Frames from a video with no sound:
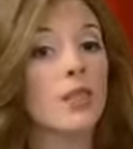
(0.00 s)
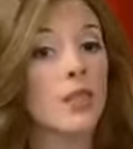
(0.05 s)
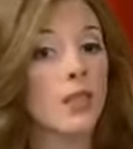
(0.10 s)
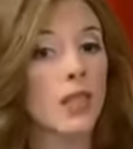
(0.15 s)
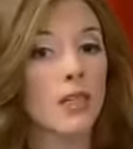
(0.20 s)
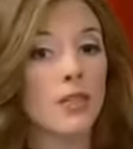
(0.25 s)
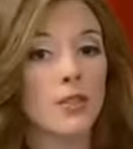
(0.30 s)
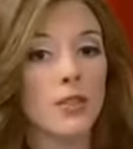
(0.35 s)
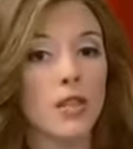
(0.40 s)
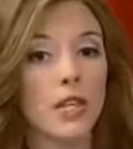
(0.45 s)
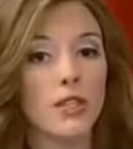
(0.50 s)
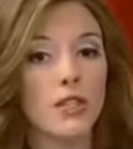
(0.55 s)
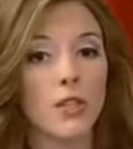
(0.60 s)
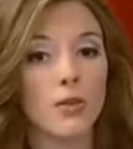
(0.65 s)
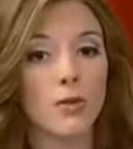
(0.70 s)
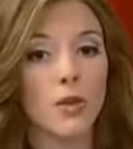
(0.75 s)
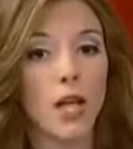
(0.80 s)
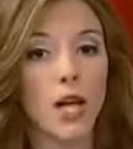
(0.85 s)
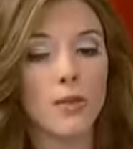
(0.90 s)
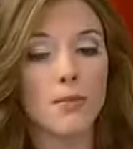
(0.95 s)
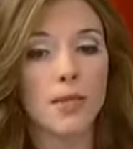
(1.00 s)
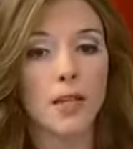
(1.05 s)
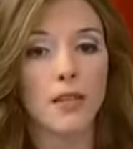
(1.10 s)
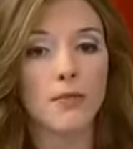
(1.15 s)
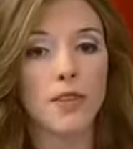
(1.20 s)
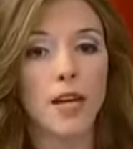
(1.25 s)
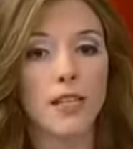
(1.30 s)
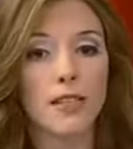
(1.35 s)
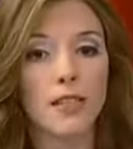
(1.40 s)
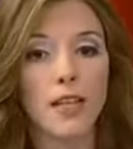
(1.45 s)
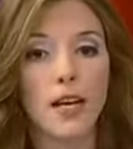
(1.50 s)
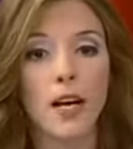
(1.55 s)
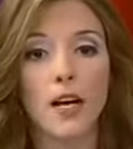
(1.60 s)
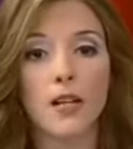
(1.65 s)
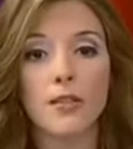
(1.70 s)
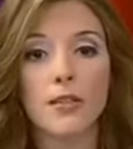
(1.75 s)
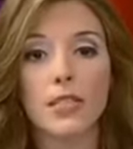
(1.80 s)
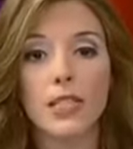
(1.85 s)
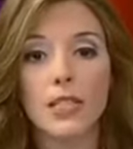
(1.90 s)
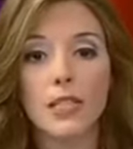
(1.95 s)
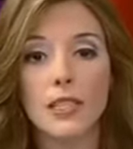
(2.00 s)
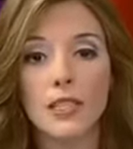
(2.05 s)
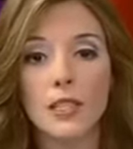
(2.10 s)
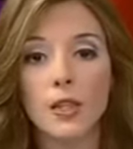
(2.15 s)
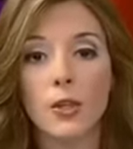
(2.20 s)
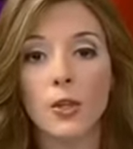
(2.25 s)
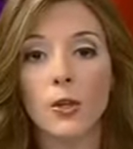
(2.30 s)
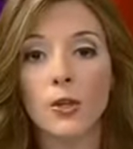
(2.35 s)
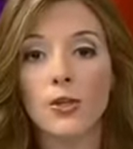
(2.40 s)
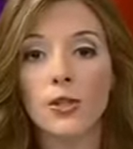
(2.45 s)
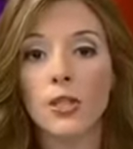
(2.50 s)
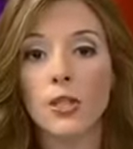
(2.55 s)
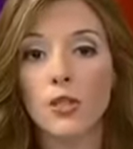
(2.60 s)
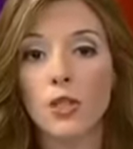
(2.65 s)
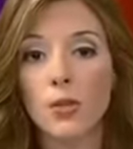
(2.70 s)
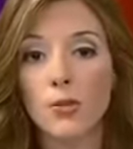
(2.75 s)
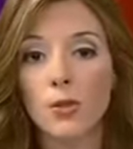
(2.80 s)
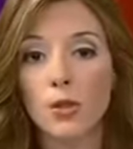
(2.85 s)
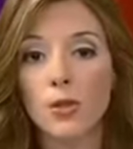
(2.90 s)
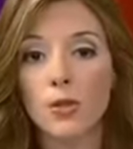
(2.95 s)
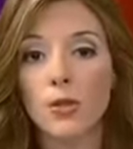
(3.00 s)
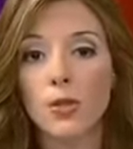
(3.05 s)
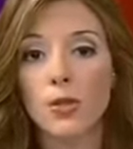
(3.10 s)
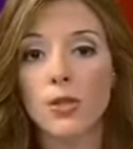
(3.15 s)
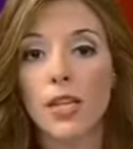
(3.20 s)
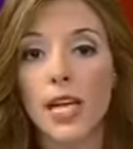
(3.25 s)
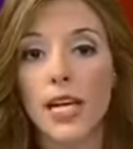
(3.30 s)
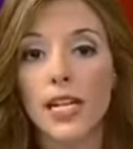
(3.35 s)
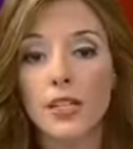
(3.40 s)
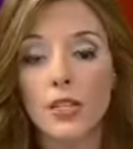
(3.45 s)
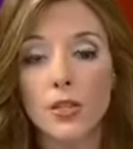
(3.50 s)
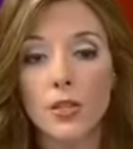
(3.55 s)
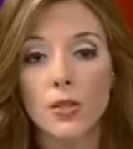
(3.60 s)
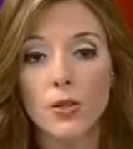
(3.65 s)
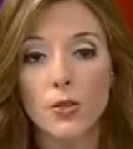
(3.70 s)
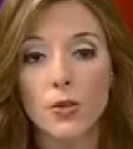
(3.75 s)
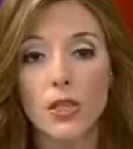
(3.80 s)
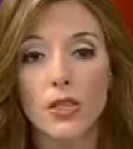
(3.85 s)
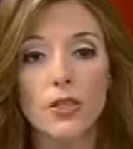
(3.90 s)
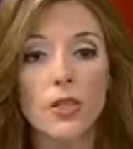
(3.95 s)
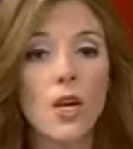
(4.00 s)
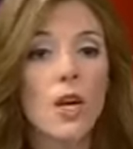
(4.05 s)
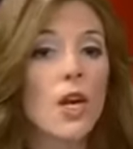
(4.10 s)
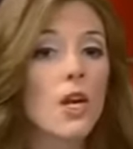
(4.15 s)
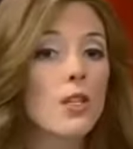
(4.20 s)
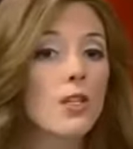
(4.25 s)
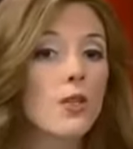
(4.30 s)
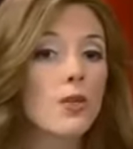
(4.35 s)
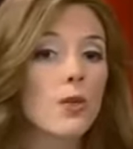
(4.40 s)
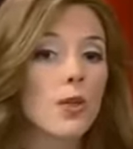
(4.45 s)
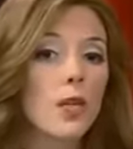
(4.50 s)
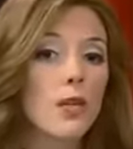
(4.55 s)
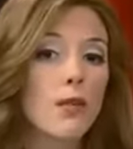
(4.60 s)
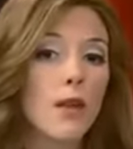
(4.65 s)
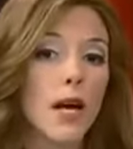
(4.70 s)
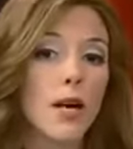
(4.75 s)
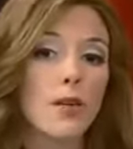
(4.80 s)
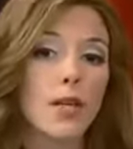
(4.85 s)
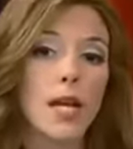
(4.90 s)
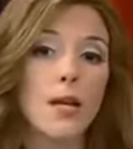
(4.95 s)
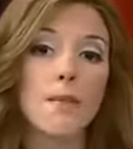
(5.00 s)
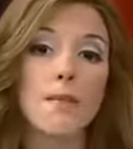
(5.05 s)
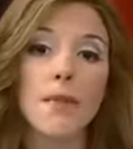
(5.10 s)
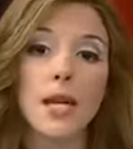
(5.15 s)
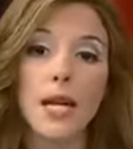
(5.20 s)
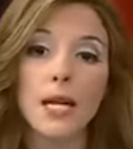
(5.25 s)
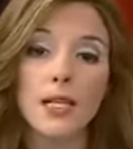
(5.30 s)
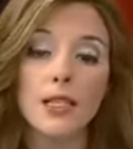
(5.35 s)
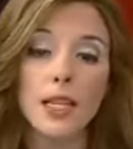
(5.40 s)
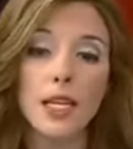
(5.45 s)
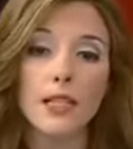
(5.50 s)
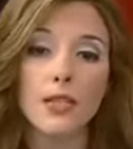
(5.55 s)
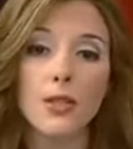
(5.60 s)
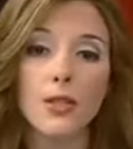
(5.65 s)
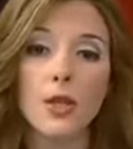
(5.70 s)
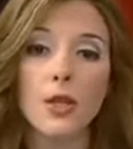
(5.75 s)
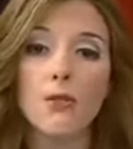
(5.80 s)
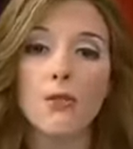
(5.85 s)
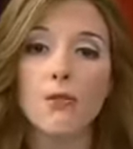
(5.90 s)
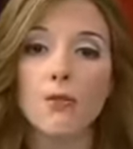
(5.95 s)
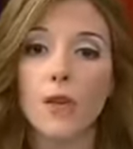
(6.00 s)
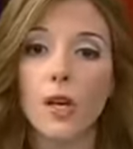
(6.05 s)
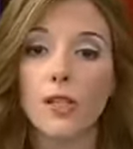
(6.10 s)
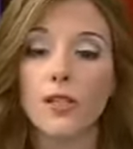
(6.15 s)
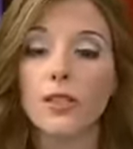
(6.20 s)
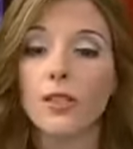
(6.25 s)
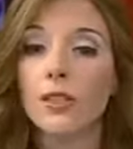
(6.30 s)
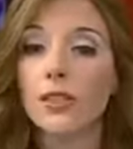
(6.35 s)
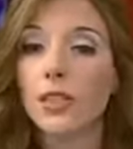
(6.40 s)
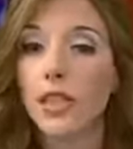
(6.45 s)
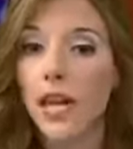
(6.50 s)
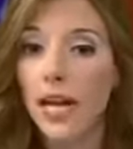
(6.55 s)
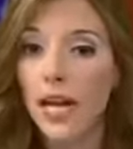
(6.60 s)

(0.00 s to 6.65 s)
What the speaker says: Yesterday, General Abdel Fattah al-Sisi urged Egyptians to take to the streets to give out a mandate to confront